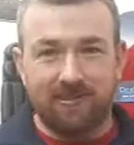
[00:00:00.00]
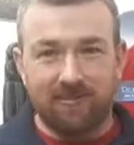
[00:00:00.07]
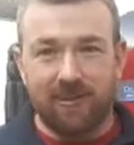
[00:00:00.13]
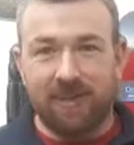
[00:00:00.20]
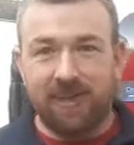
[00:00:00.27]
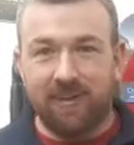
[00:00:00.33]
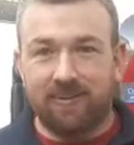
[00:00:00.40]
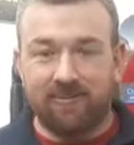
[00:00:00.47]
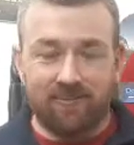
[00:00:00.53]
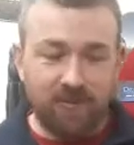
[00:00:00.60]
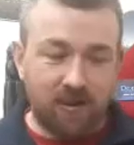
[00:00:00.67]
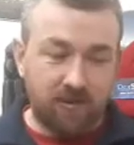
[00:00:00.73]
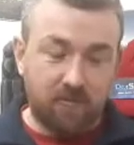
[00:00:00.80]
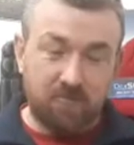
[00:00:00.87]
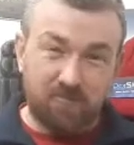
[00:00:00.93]
So again,
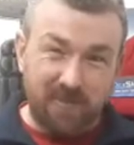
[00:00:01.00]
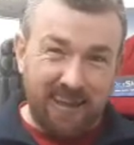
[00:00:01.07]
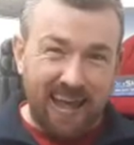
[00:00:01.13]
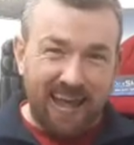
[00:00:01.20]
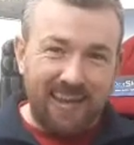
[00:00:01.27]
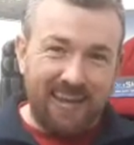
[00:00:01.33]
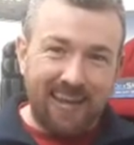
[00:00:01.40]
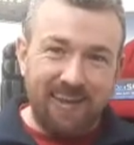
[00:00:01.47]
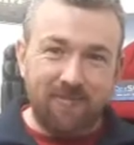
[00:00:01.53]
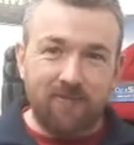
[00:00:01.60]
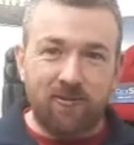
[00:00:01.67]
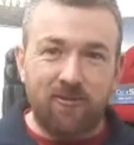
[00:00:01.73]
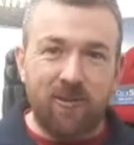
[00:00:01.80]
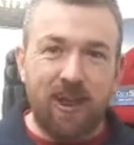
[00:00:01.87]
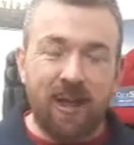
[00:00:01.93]
not ideal
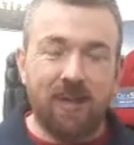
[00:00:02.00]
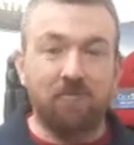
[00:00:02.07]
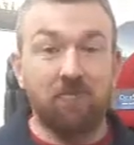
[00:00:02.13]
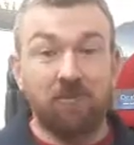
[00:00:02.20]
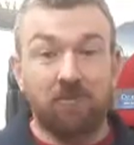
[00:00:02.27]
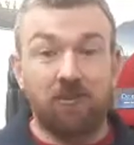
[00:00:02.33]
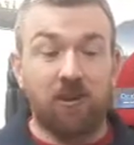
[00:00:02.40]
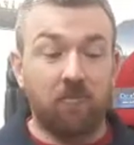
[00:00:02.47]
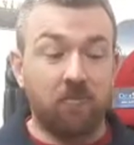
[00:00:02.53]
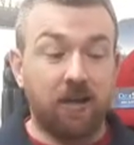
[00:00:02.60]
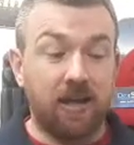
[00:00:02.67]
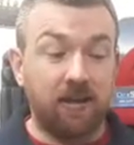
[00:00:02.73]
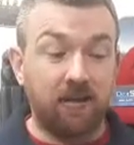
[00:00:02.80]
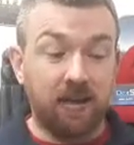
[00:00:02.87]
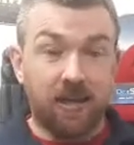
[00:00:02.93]
for trekking, but they're not
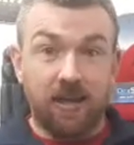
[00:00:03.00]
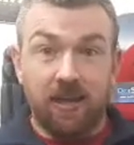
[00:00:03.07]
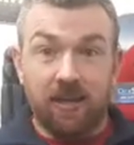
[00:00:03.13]
bad.